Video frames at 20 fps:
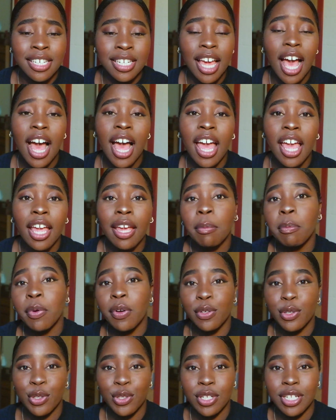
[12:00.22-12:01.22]
I
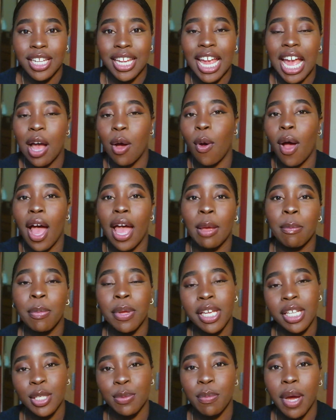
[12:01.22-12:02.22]
personally, how I
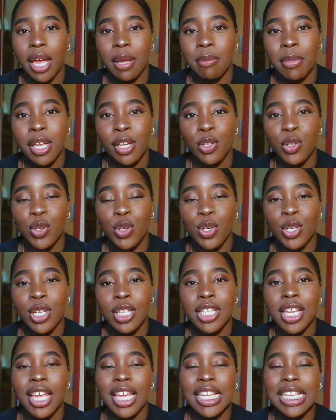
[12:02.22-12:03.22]
picked my major
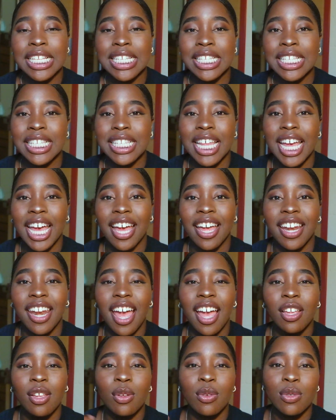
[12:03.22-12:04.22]
is that
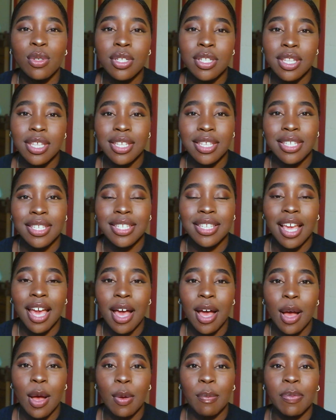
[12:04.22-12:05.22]
I used this
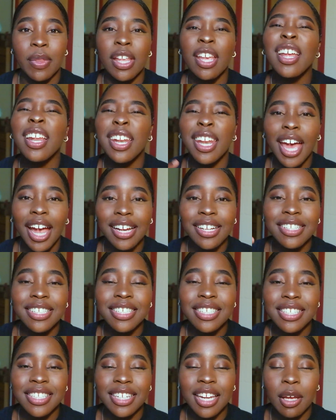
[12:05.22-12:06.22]

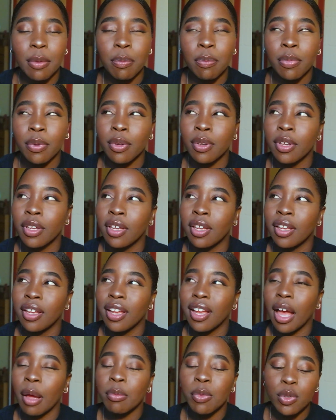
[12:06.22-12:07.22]
9-step,
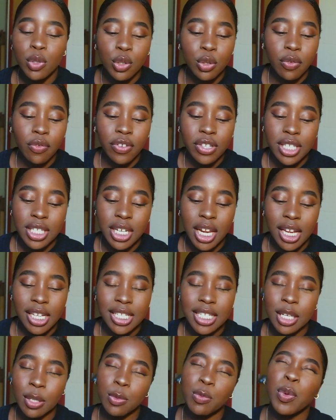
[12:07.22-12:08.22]
I'm not sure if it's 9
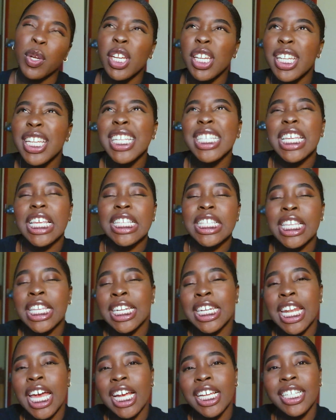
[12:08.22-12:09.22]
steps, but it's a
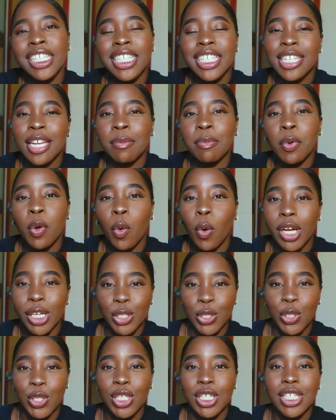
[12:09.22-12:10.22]
9-step
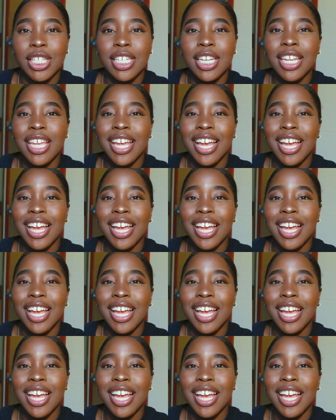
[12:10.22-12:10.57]
question